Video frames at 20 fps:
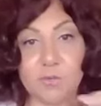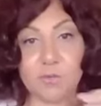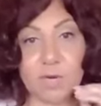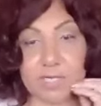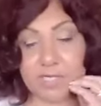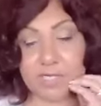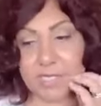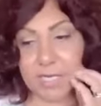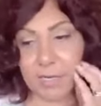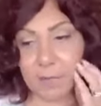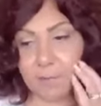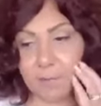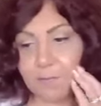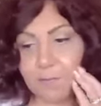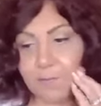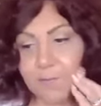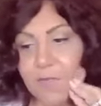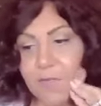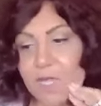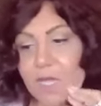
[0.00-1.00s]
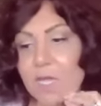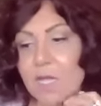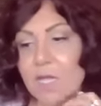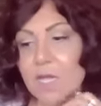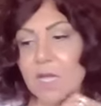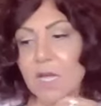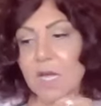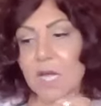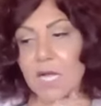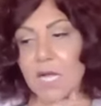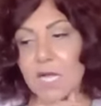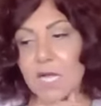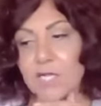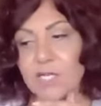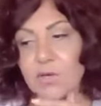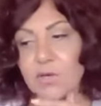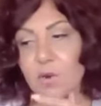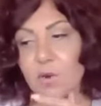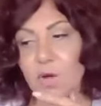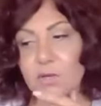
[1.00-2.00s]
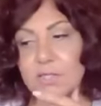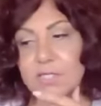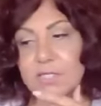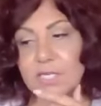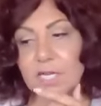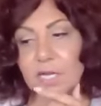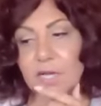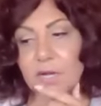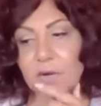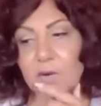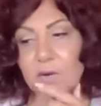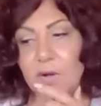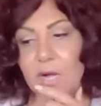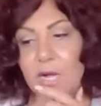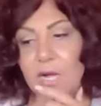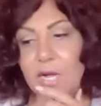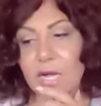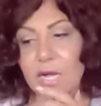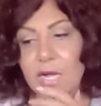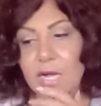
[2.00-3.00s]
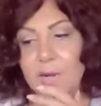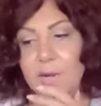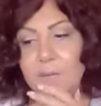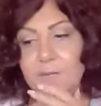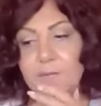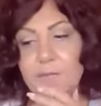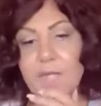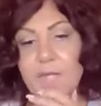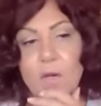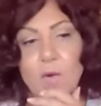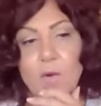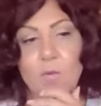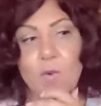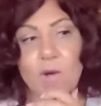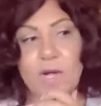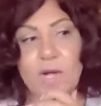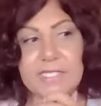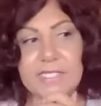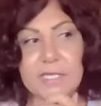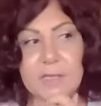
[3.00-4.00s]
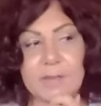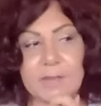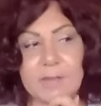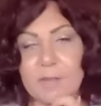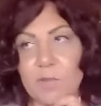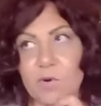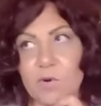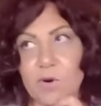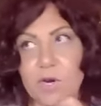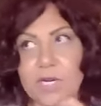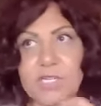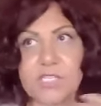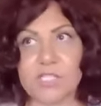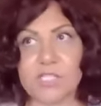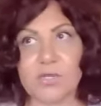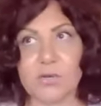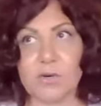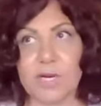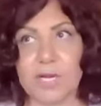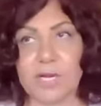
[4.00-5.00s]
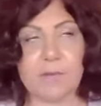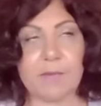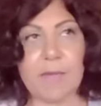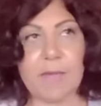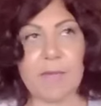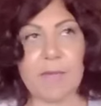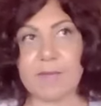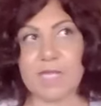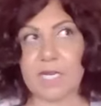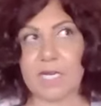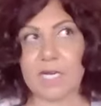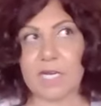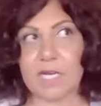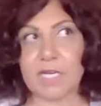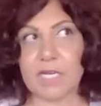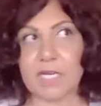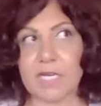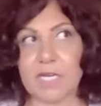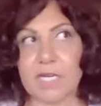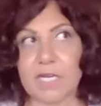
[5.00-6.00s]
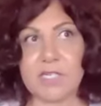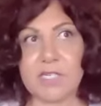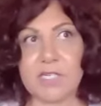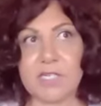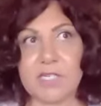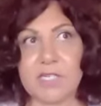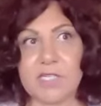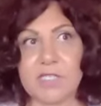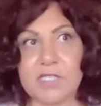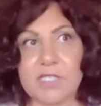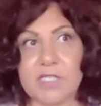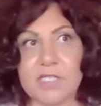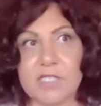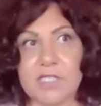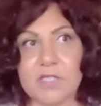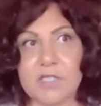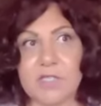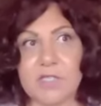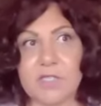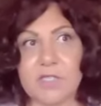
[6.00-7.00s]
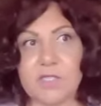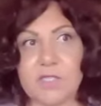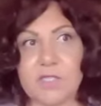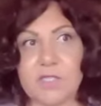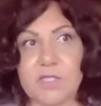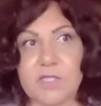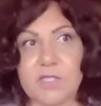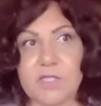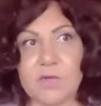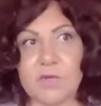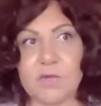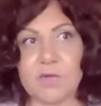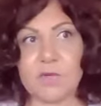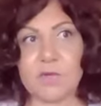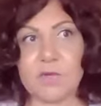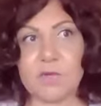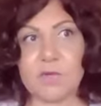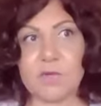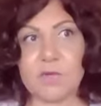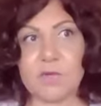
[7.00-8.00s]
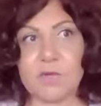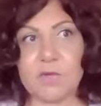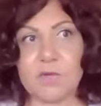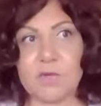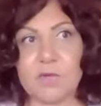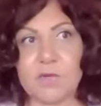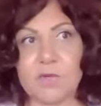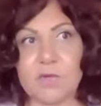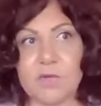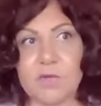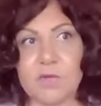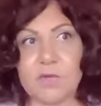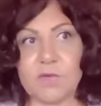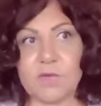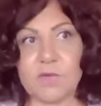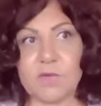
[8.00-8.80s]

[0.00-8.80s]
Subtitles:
you want to sell. You also want to be more historic. Maybe the customer doesn't want it. They want to spend their entire time on a beach.